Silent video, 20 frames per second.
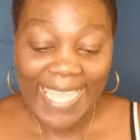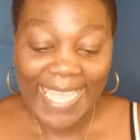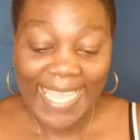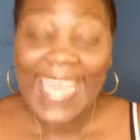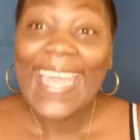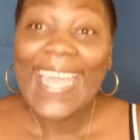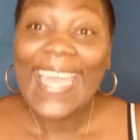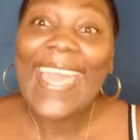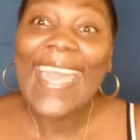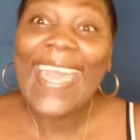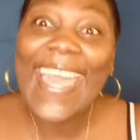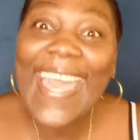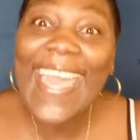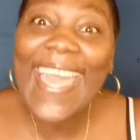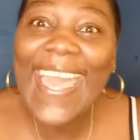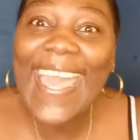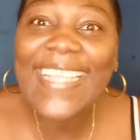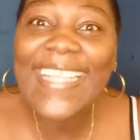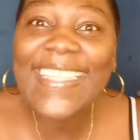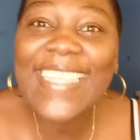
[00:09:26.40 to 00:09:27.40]

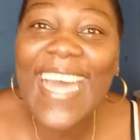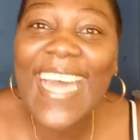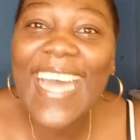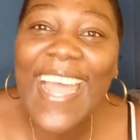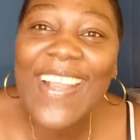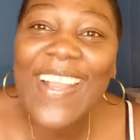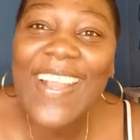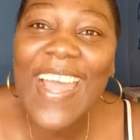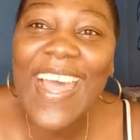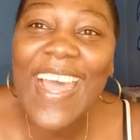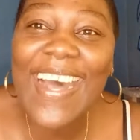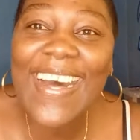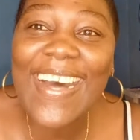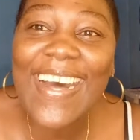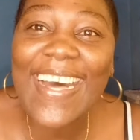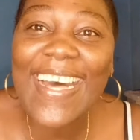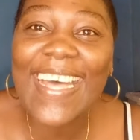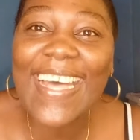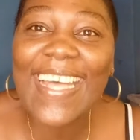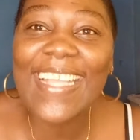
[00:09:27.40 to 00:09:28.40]
hey tara
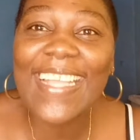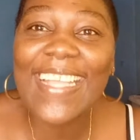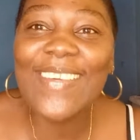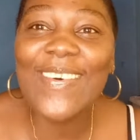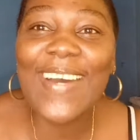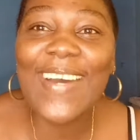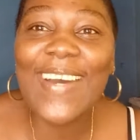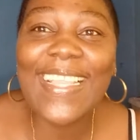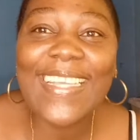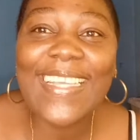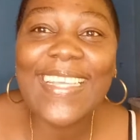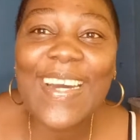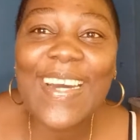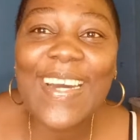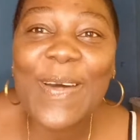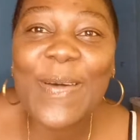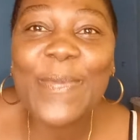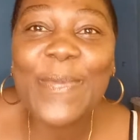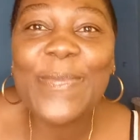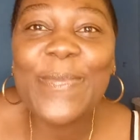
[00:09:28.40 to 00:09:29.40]
and
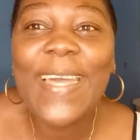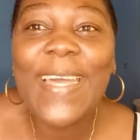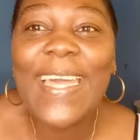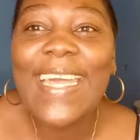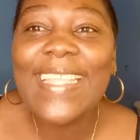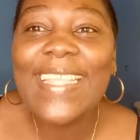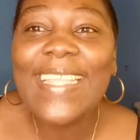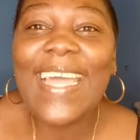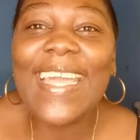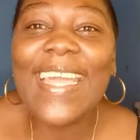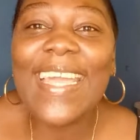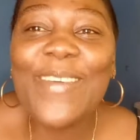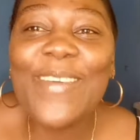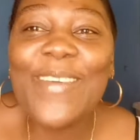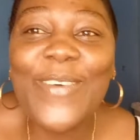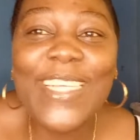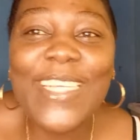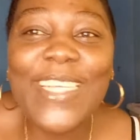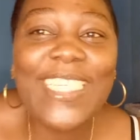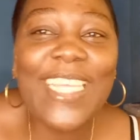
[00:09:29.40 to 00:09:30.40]
welcome thank you for
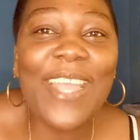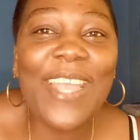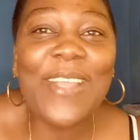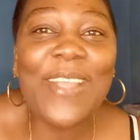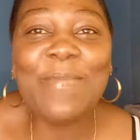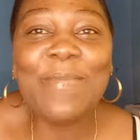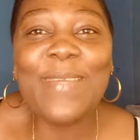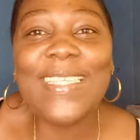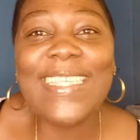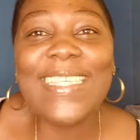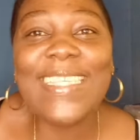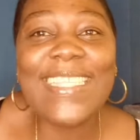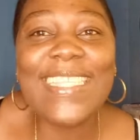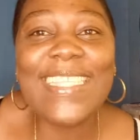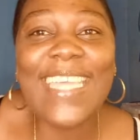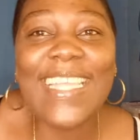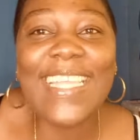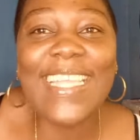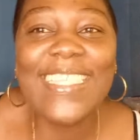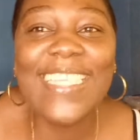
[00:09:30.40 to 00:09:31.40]
sharing me
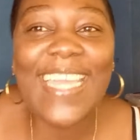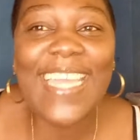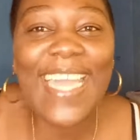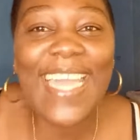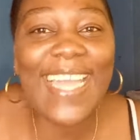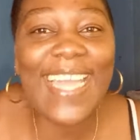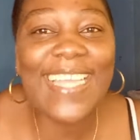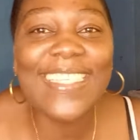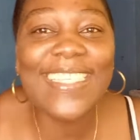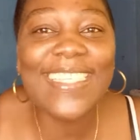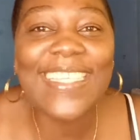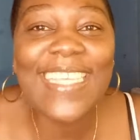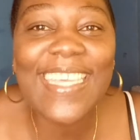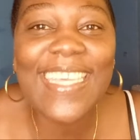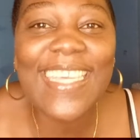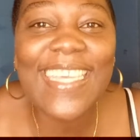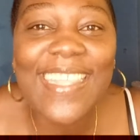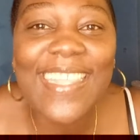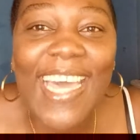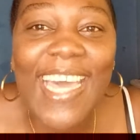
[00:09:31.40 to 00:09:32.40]
sister j i see
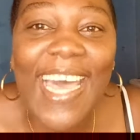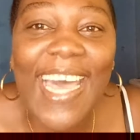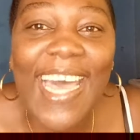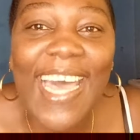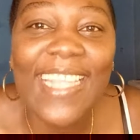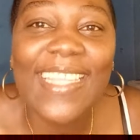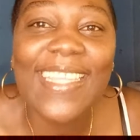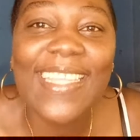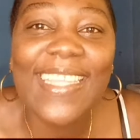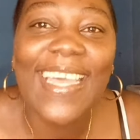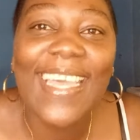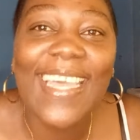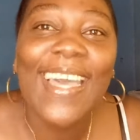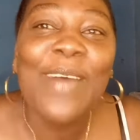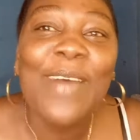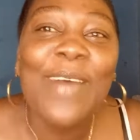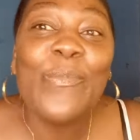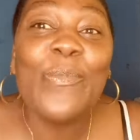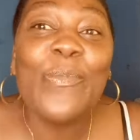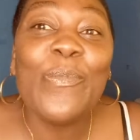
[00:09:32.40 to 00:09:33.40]
that
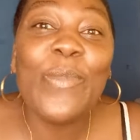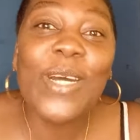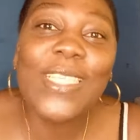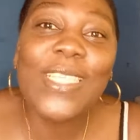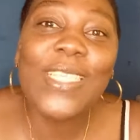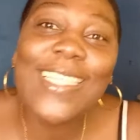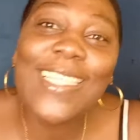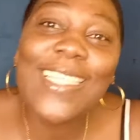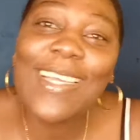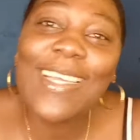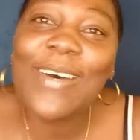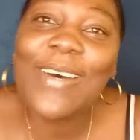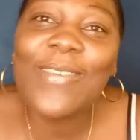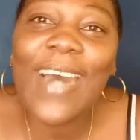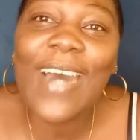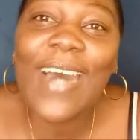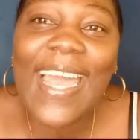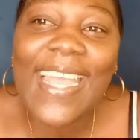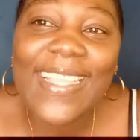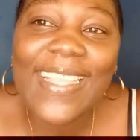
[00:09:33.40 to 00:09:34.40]
much love
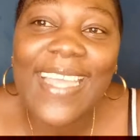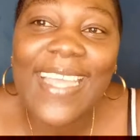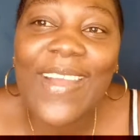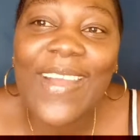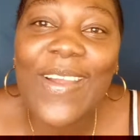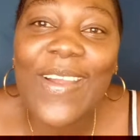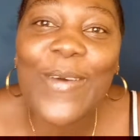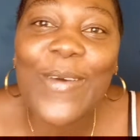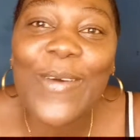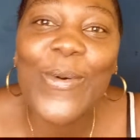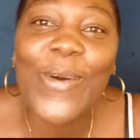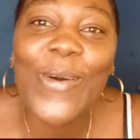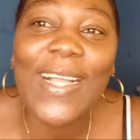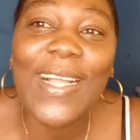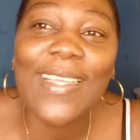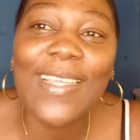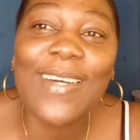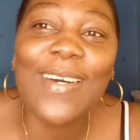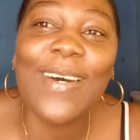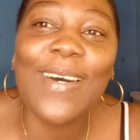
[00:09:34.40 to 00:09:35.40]
hi tara
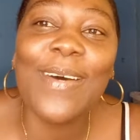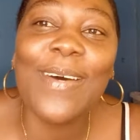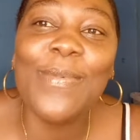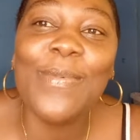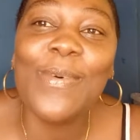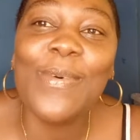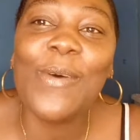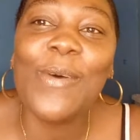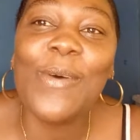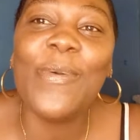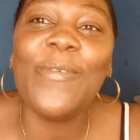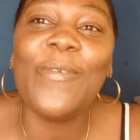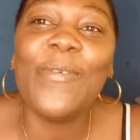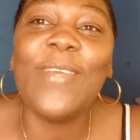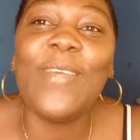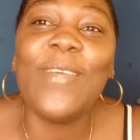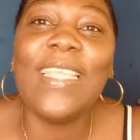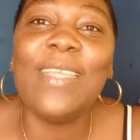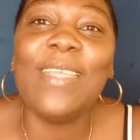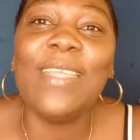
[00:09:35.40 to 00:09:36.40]
welcome hope you're
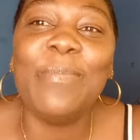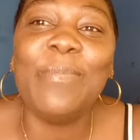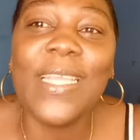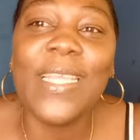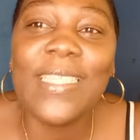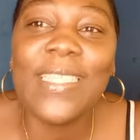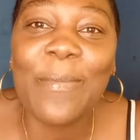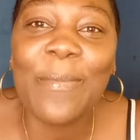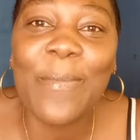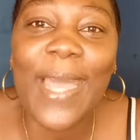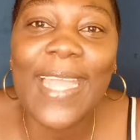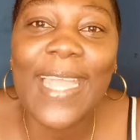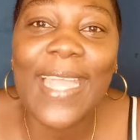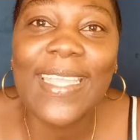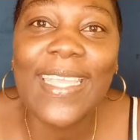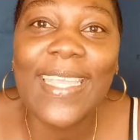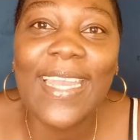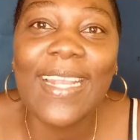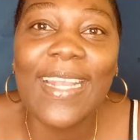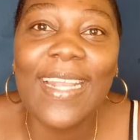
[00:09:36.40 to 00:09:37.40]
feeling better my
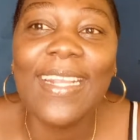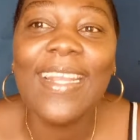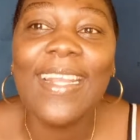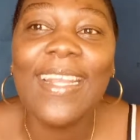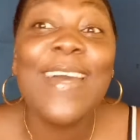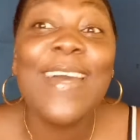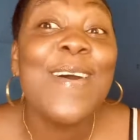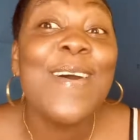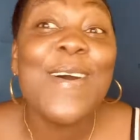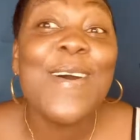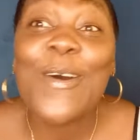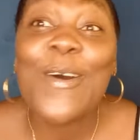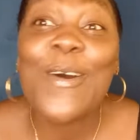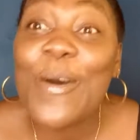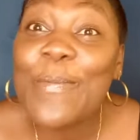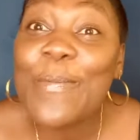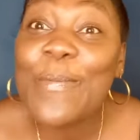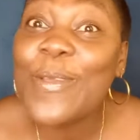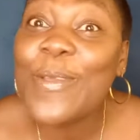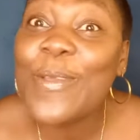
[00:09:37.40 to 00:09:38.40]
dear Hope
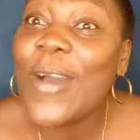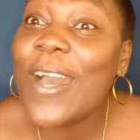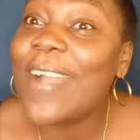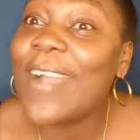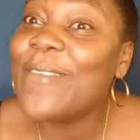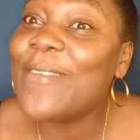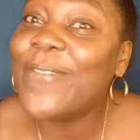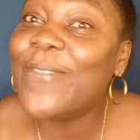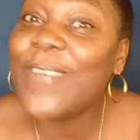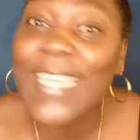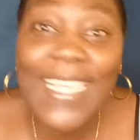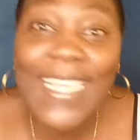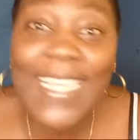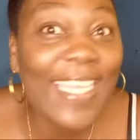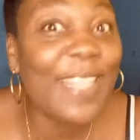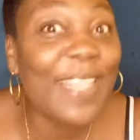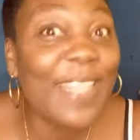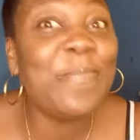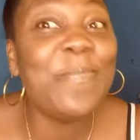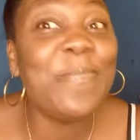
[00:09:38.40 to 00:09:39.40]
you are
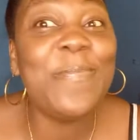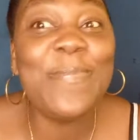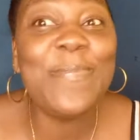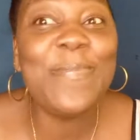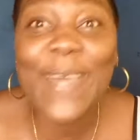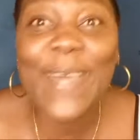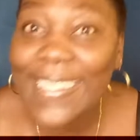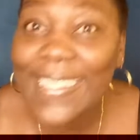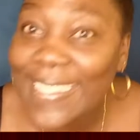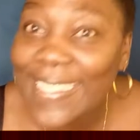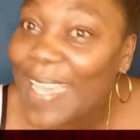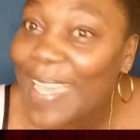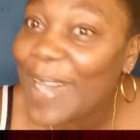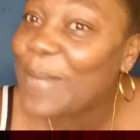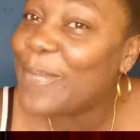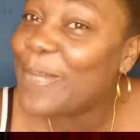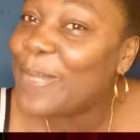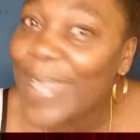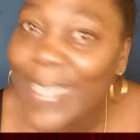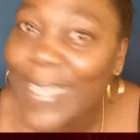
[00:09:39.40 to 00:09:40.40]
feeling better,
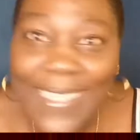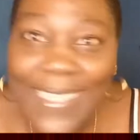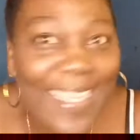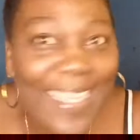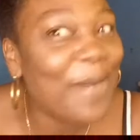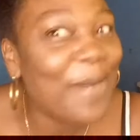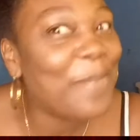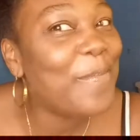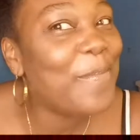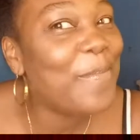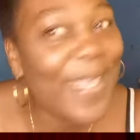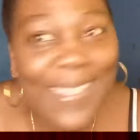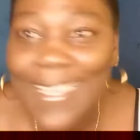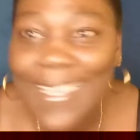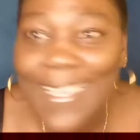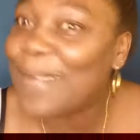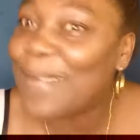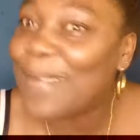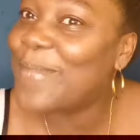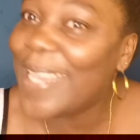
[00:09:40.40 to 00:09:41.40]
better,
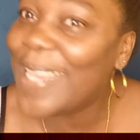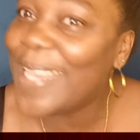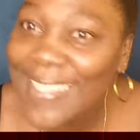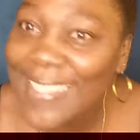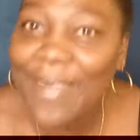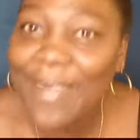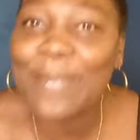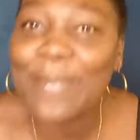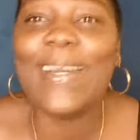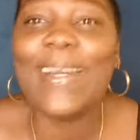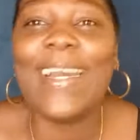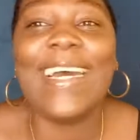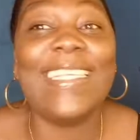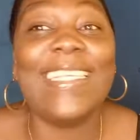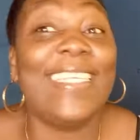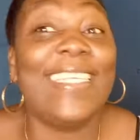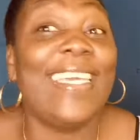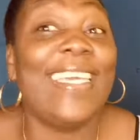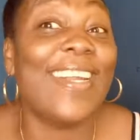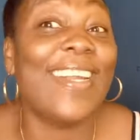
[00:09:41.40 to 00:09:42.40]
better, better because
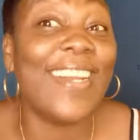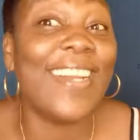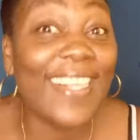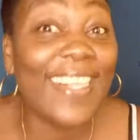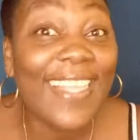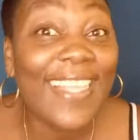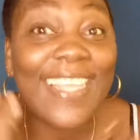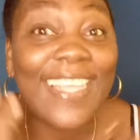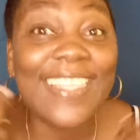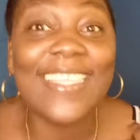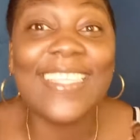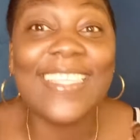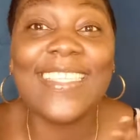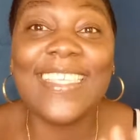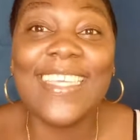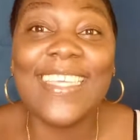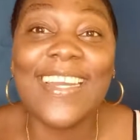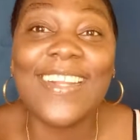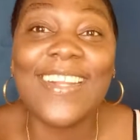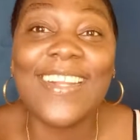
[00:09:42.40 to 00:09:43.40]
a girl, as I see
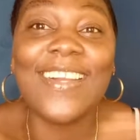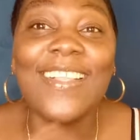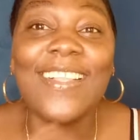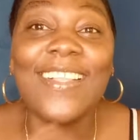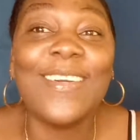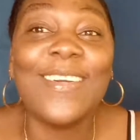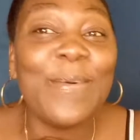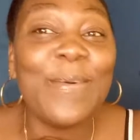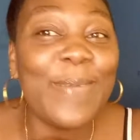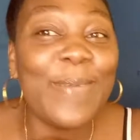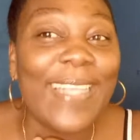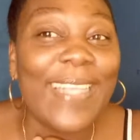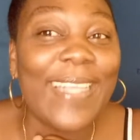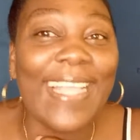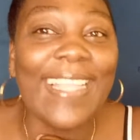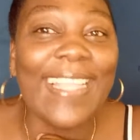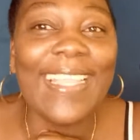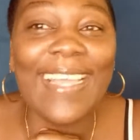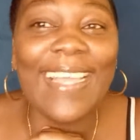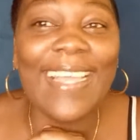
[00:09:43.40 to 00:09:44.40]
a girl coming
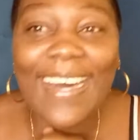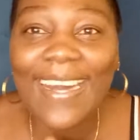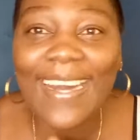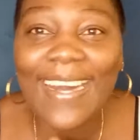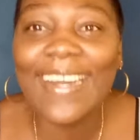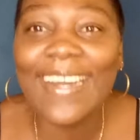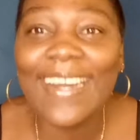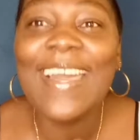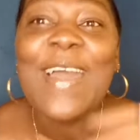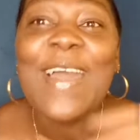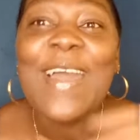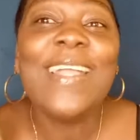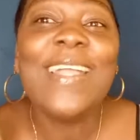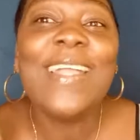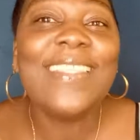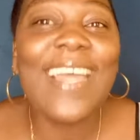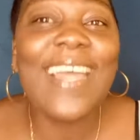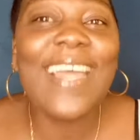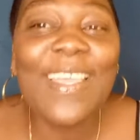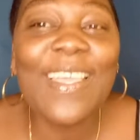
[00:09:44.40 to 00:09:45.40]
along.
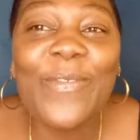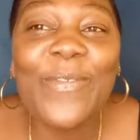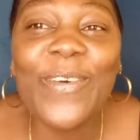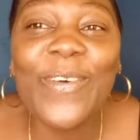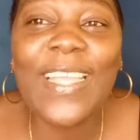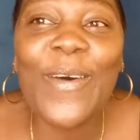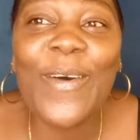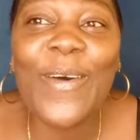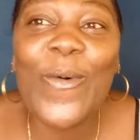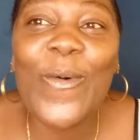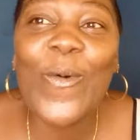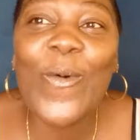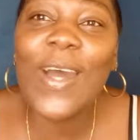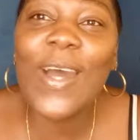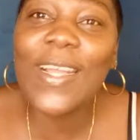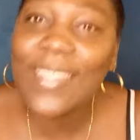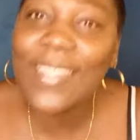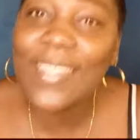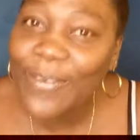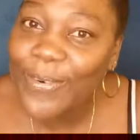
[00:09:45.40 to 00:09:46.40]
Thank you for that
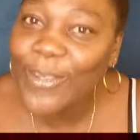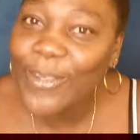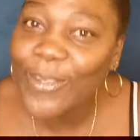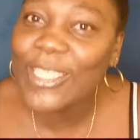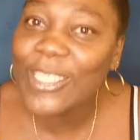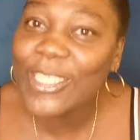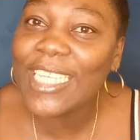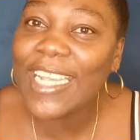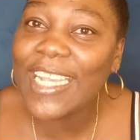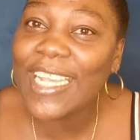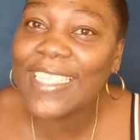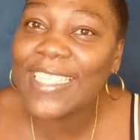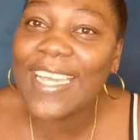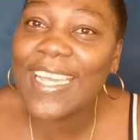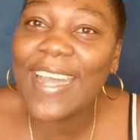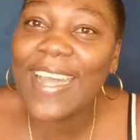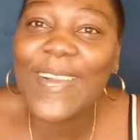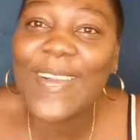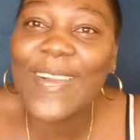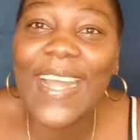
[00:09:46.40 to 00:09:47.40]
wonderful share,
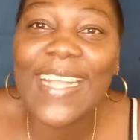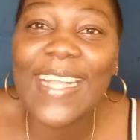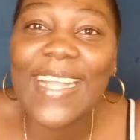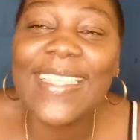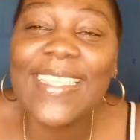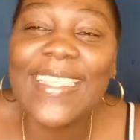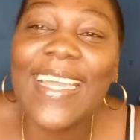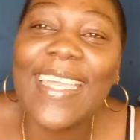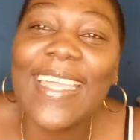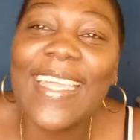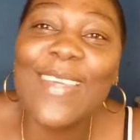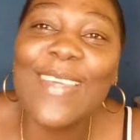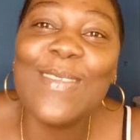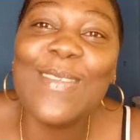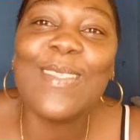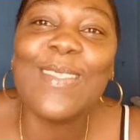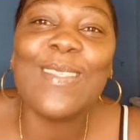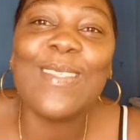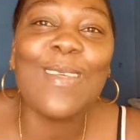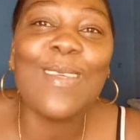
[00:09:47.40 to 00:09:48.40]
Tara. Thank you
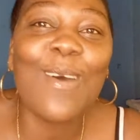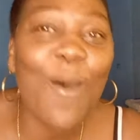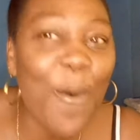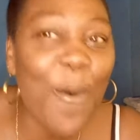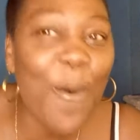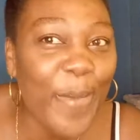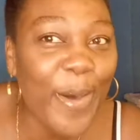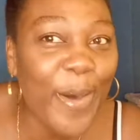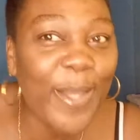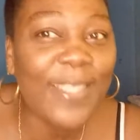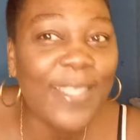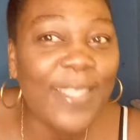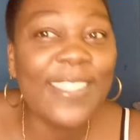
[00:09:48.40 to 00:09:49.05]
so much.